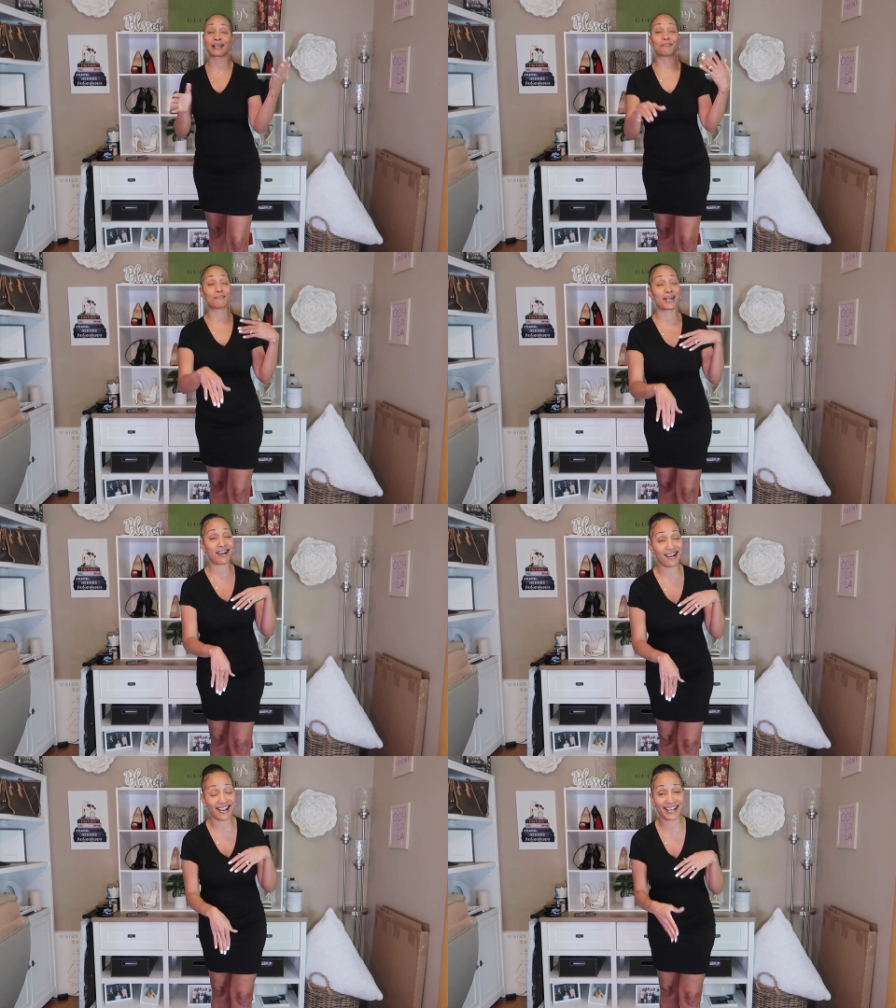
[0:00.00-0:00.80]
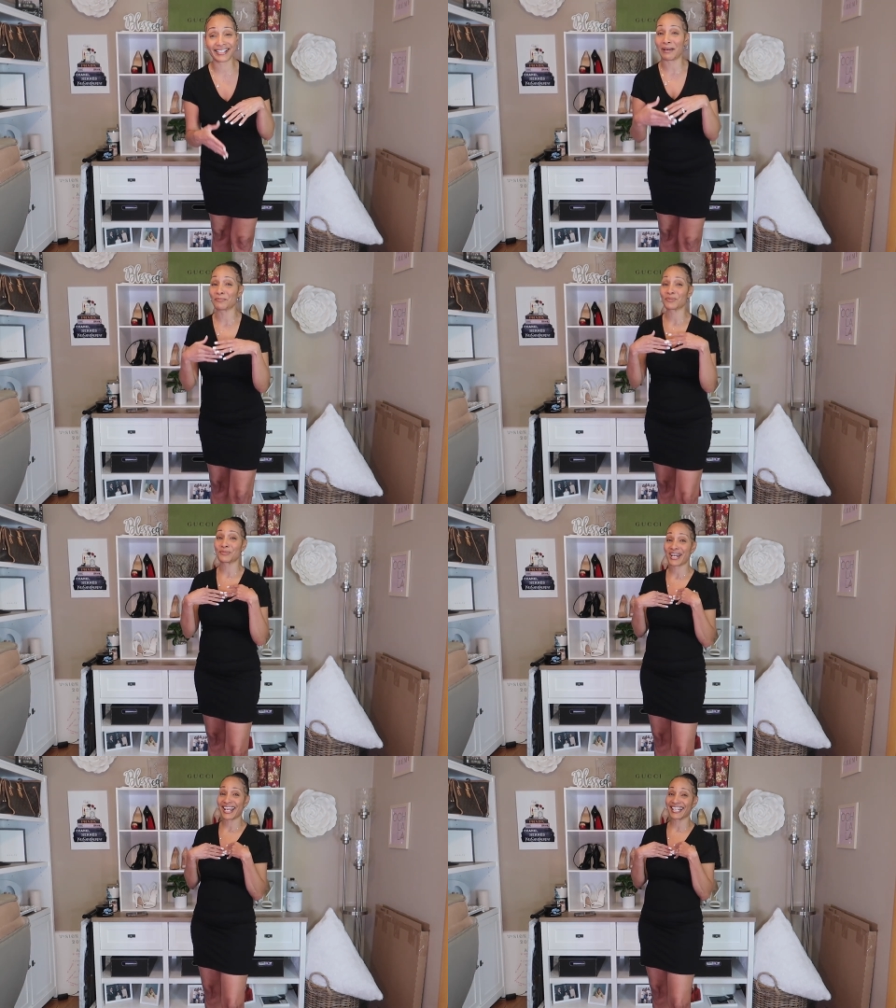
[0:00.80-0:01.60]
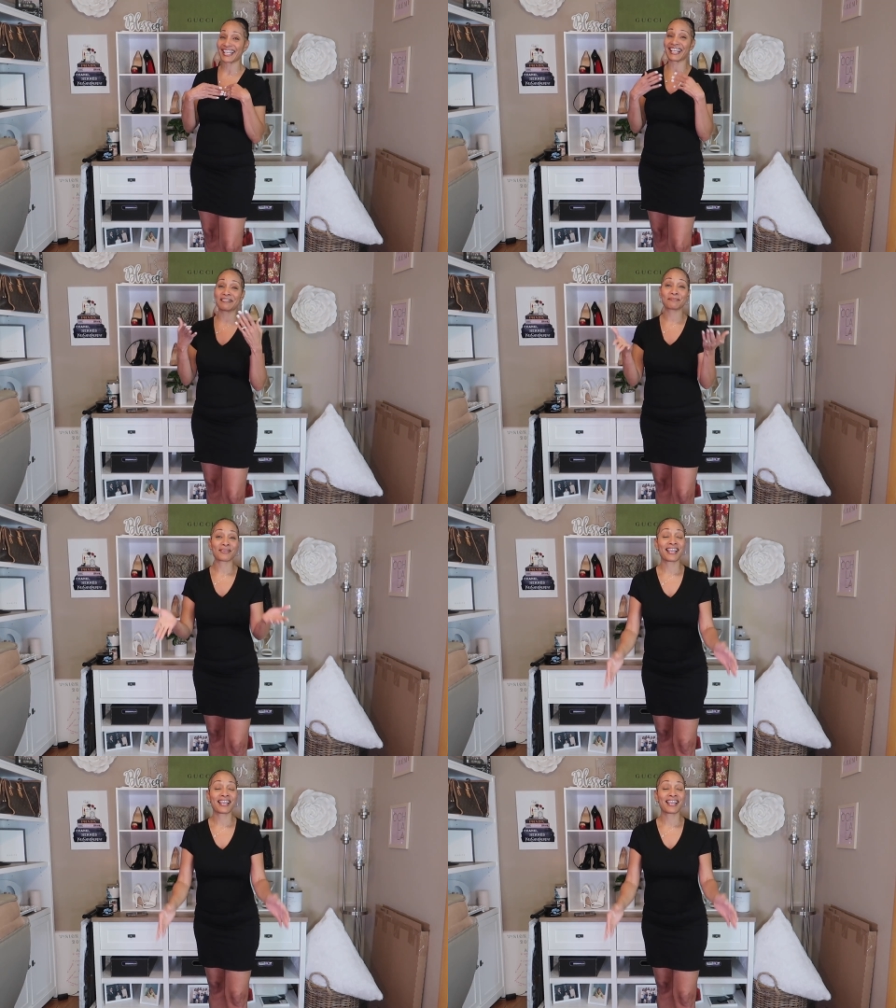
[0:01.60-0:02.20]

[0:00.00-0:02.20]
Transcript: come on, I'm ready.